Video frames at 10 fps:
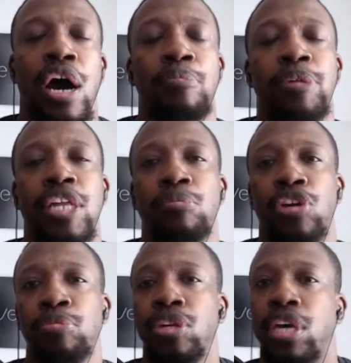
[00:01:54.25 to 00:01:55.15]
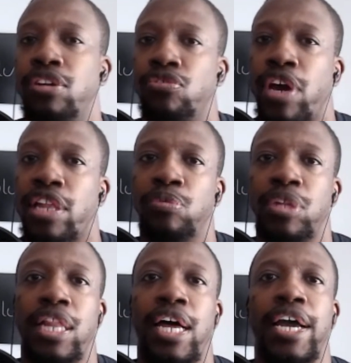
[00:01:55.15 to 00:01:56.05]
being able to communicate directly with
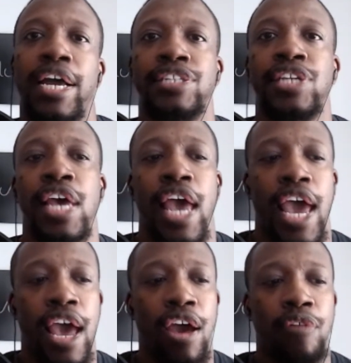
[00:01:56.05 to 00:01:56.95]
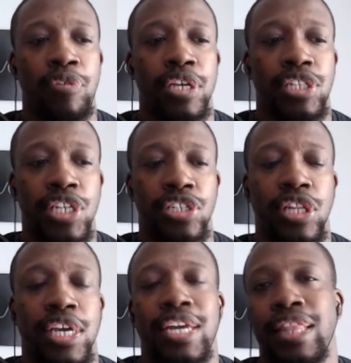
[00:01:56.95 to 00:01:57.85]
clients, have
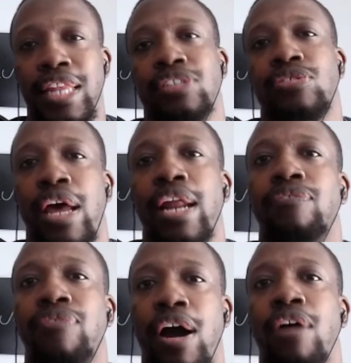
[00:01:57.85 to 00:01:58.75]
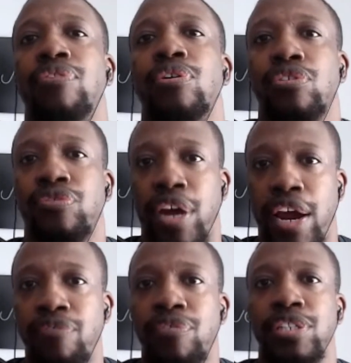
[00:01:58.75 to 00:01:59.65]
essentially an electronic file folder for
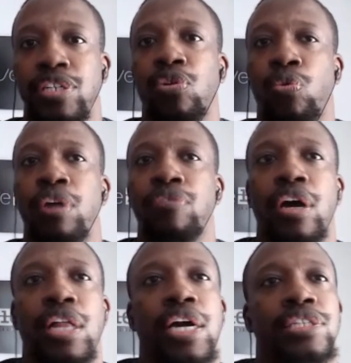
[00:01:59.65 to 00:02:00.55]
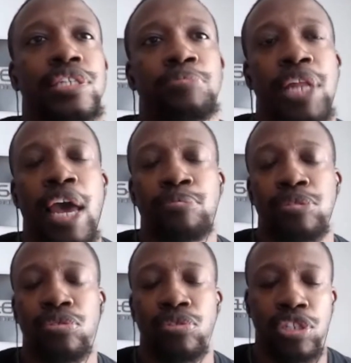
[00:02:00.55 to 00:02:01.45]
every single one of our clients has been
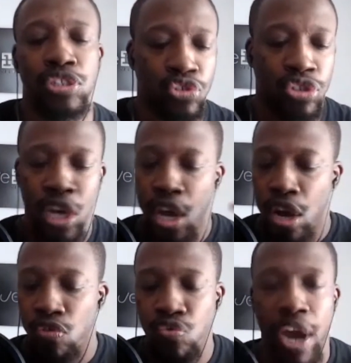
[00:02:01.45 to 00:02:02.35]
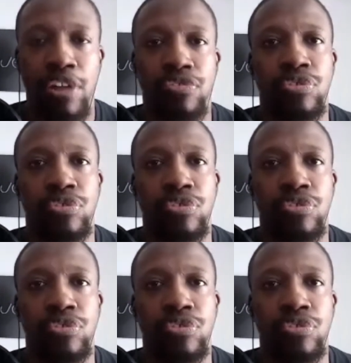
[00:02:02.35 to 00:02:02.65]
absolutely huge. Right after